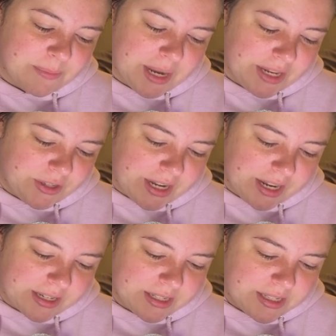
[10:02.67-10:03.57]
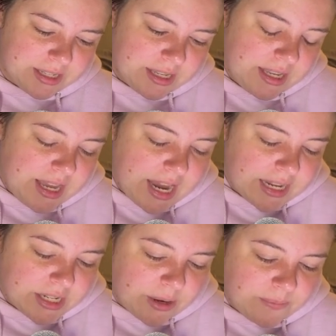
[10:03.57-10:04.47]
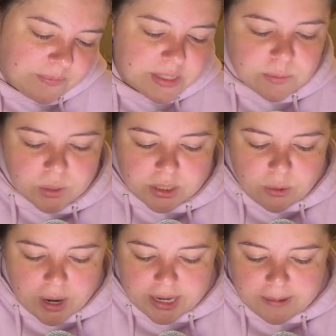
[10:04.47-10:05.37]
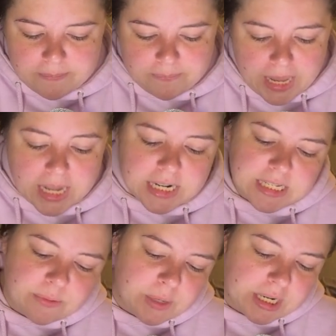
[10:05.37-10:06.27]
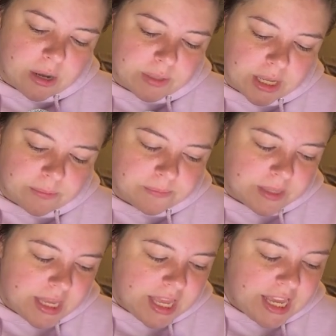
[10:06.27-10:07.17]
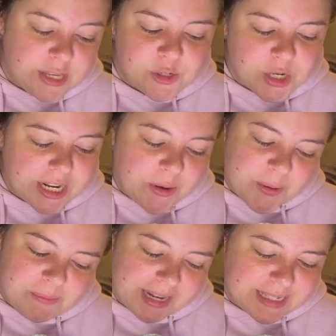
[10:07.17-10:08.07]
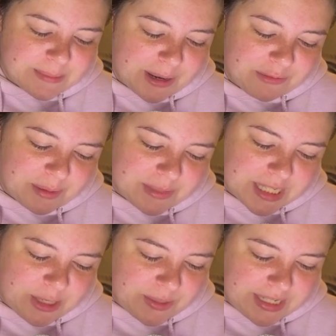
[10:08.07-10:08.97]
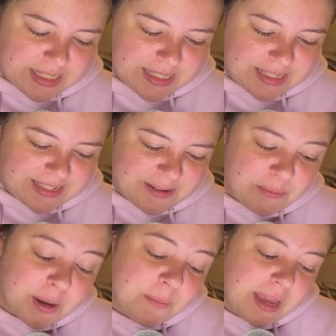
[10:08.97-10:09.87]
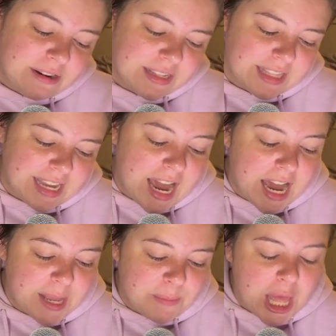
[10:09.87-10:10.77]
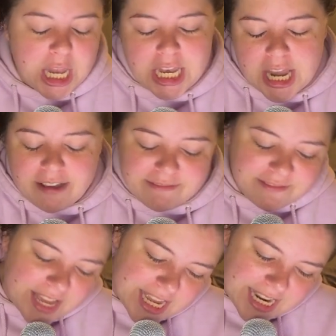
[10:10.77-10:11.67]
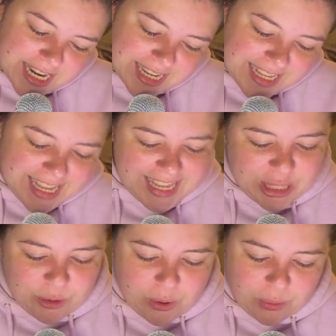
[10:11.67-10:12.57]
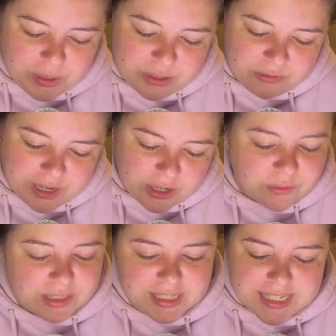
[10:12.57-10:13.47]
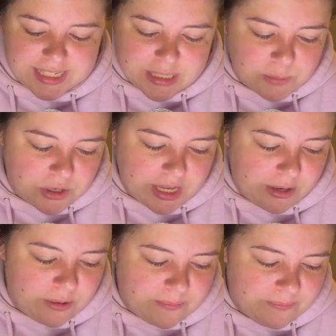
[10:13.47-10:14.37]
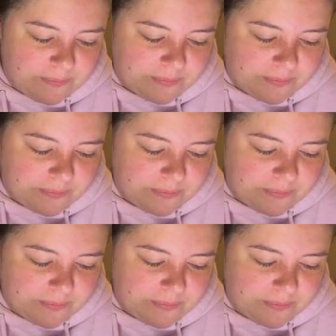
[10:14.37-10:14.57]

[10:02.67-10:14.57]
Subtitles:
hand behind your neck. "I don't know. It's more quiet, and I didn't want to go alone." You try to hold back a smile from his cuteness. "But apparently I'm not fun," you quote with your finger, releasing a small giggle.